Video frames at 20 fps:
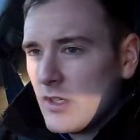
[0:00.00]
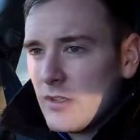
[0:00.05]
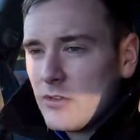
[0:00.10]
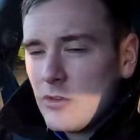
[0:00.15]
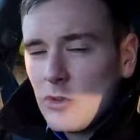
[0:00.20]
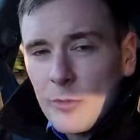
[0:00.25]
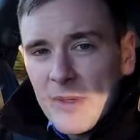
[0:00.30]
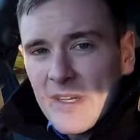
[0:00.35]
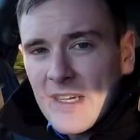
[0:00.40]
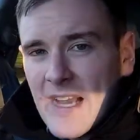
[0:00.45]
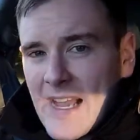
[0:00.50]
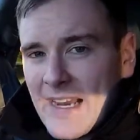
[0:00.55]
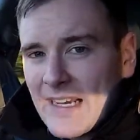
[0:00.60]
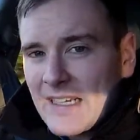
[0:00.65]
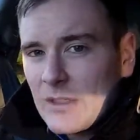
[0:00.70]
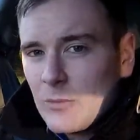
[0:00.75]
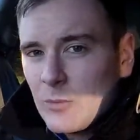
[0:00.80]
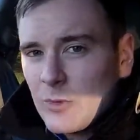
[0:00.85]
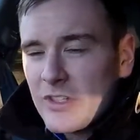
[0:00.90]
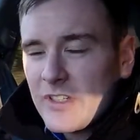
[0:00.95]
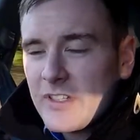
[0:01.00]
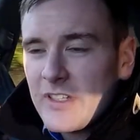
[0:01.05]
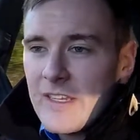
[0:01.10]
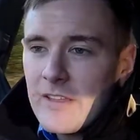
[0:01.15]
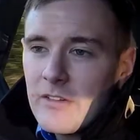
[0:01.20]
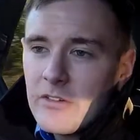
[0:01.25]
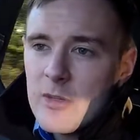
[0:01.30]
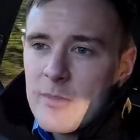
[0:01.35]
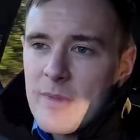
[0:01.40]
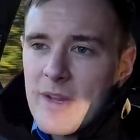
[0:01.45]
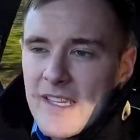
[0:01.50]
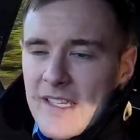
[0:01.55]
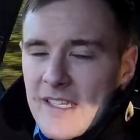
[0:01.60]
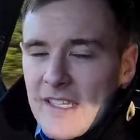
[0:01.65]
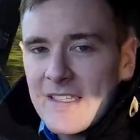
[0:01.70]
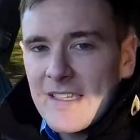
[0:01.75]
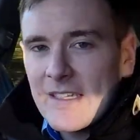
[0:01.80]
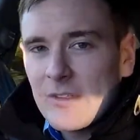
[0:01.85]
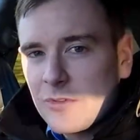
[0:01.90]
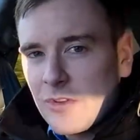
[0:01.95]
Do a bit of haggling with the deal and you might get
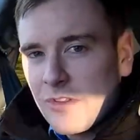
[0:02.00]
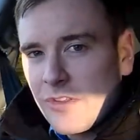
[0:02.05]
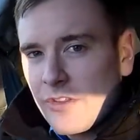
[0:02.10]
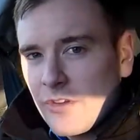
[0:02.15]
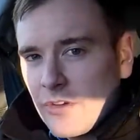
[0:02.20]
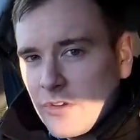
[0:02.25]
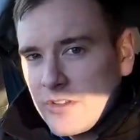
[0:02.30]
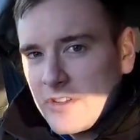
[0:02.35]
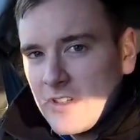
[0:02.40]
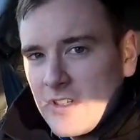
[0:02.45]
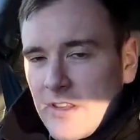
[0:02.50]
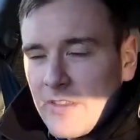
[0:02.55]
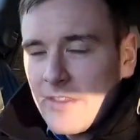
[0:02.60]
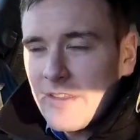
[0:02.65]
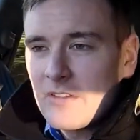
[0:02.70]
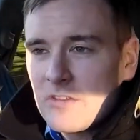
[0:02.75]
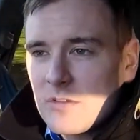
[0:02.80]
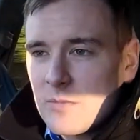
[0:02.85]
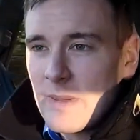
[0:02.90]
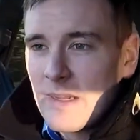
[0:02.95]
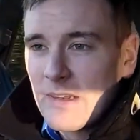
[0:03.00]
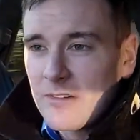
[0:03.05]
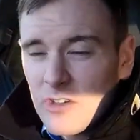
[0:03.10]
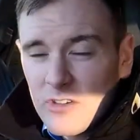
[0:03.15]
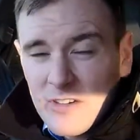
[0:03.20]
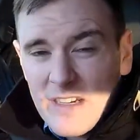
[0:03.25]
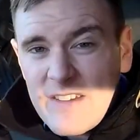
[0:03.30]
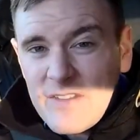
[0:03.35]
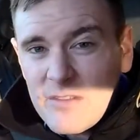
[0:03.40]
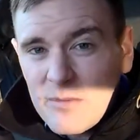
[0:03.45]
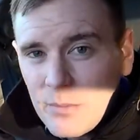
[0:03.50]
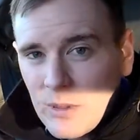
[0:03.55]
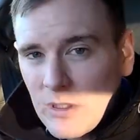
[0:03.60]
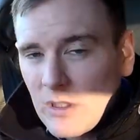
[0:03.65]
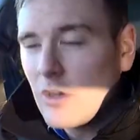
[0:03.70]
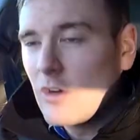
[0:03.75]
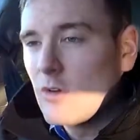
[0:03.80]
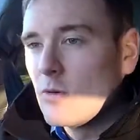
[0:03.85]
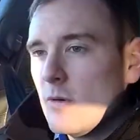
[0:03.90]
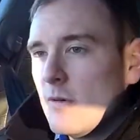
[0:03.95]
it down to £13,000 or even
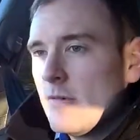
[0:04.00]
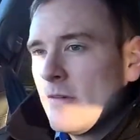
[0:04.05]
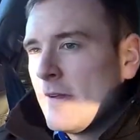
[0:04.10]
below.